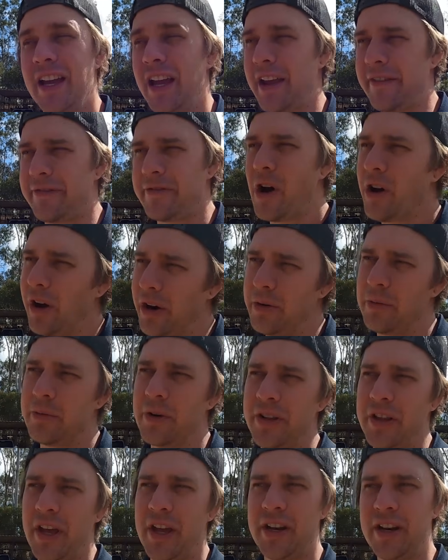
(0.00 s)
If not,
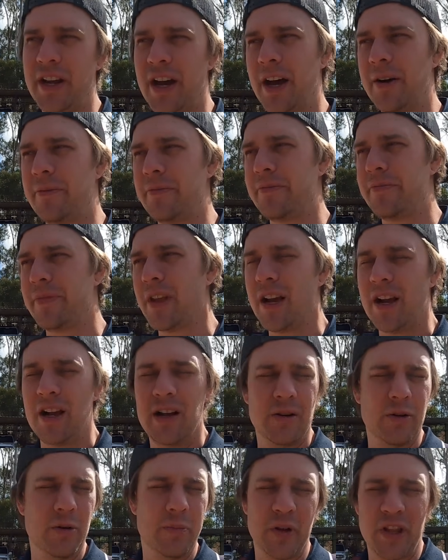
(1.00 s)
well then
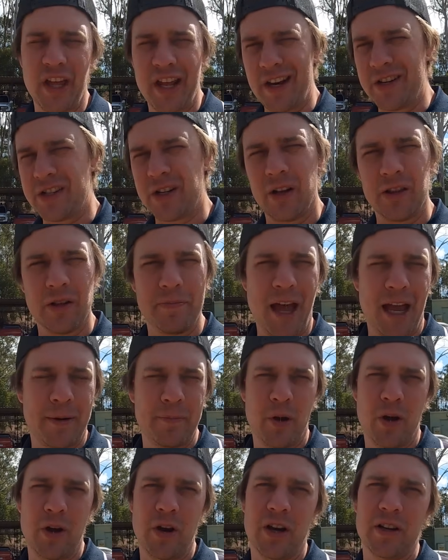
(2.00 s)
we'll put that engine on the back
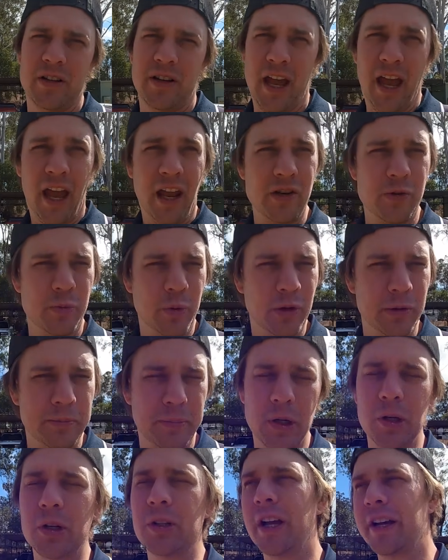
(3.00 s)
burner and we'll
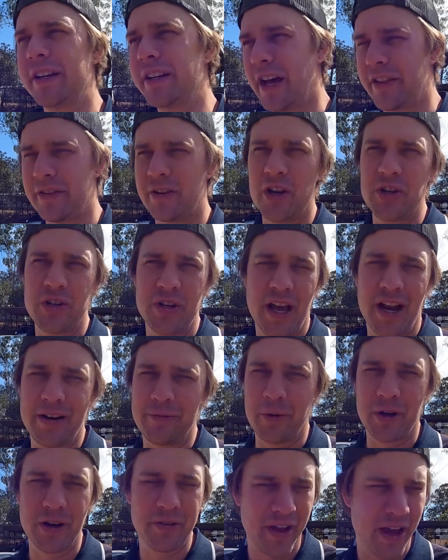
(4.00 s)
pull another engine out
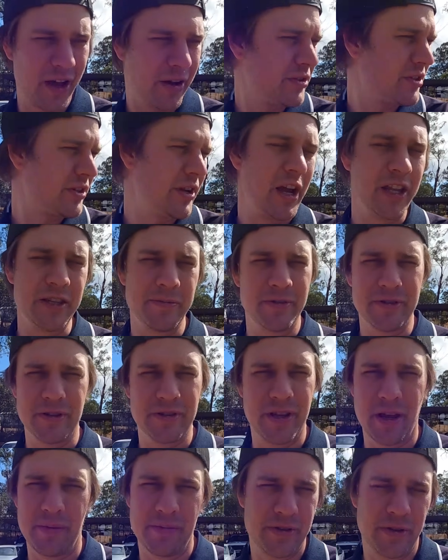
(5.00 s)
of one of our Statesmans
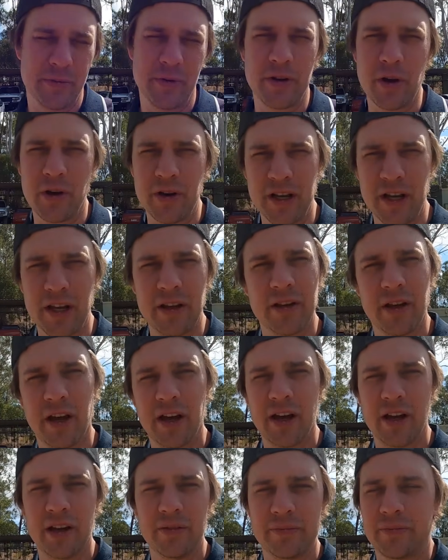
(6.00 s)
or something that we've got here,
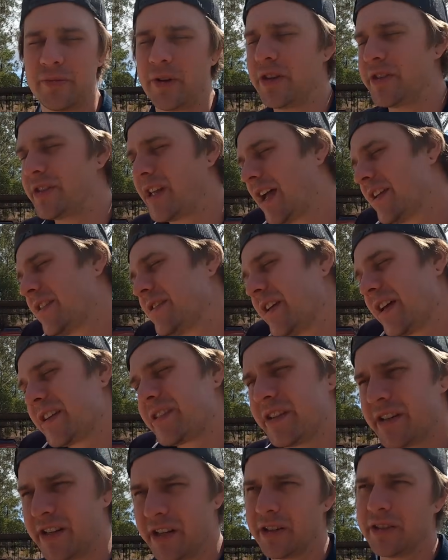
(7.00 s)
because
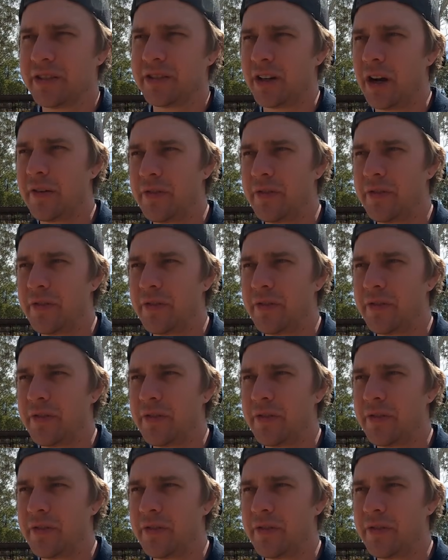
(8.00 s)
that's the deal.